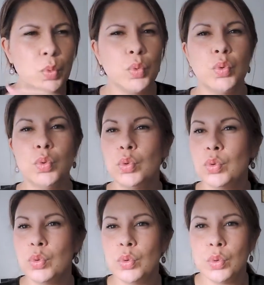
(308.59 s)

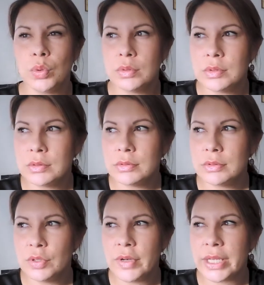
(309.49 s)
sort
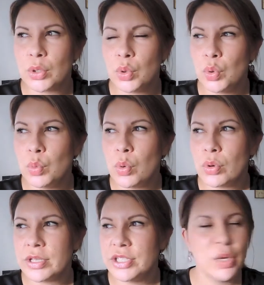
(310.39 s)
of like cool waters.